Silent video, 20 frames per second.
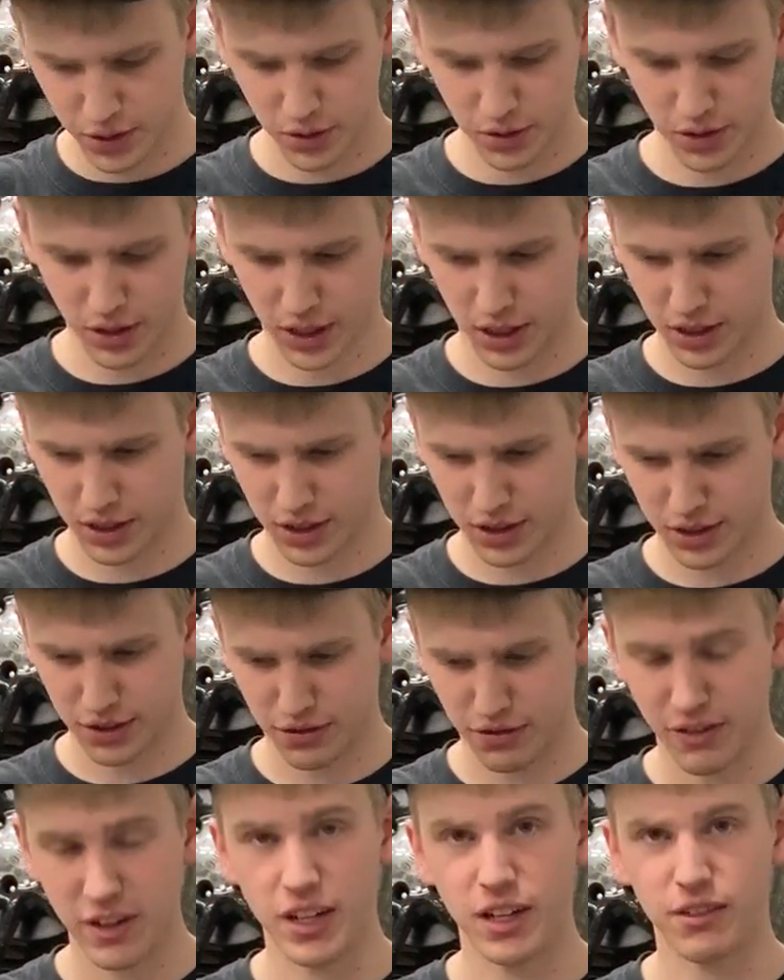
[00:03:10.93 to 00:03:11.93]
Got
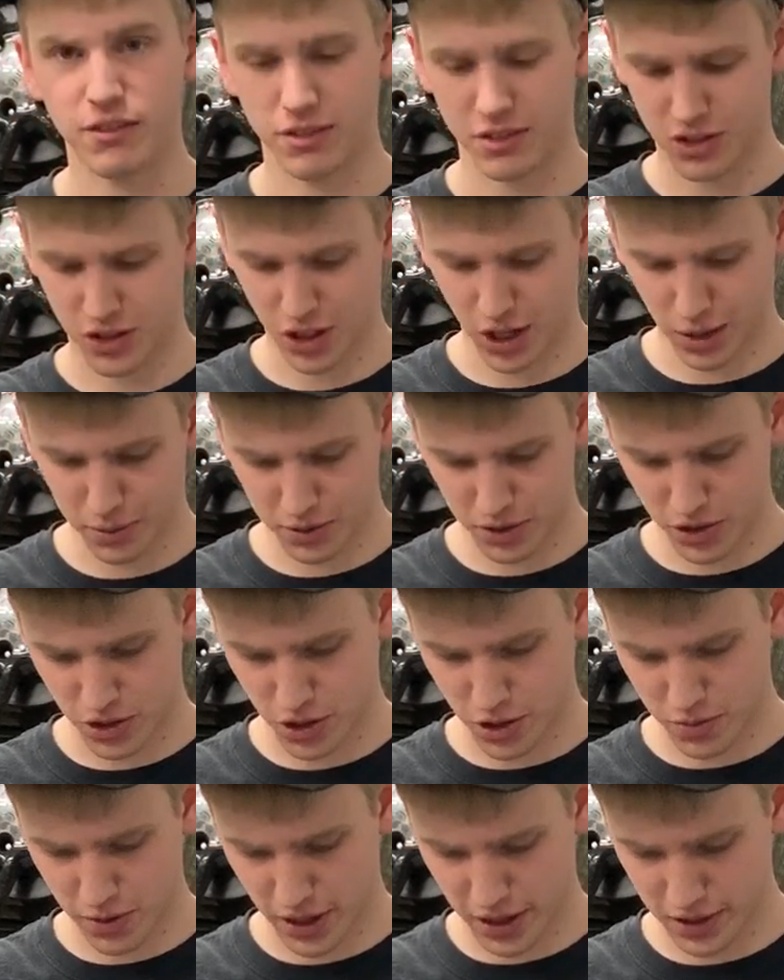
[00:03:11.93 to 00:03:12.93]
the fitting for the top of the
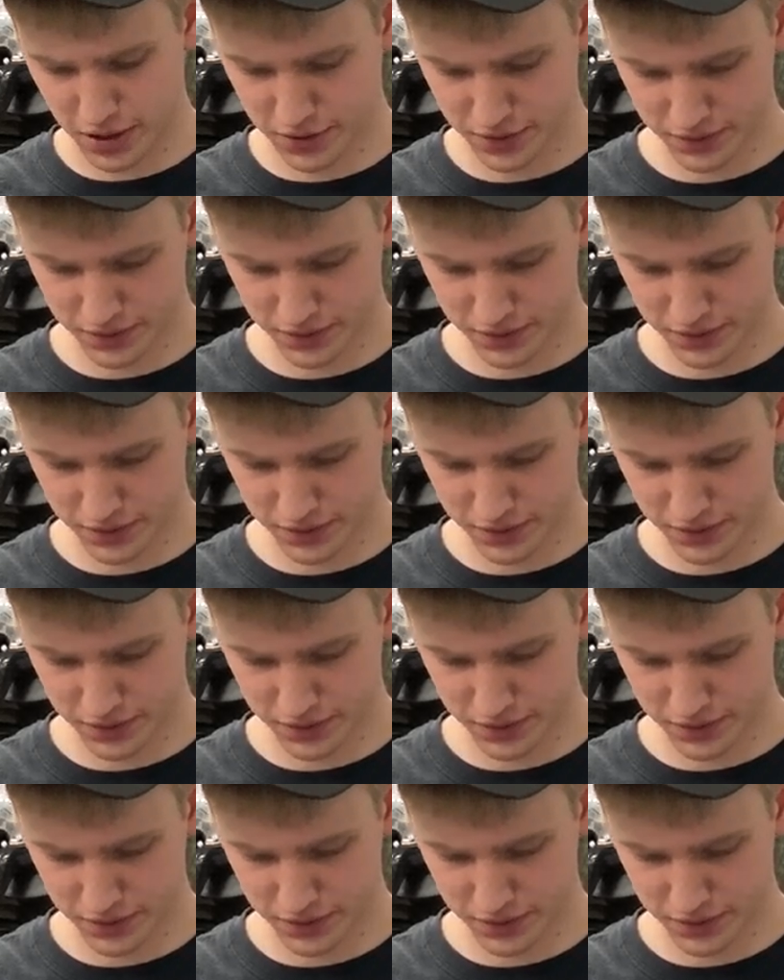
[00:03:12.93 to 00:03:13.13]
turbine.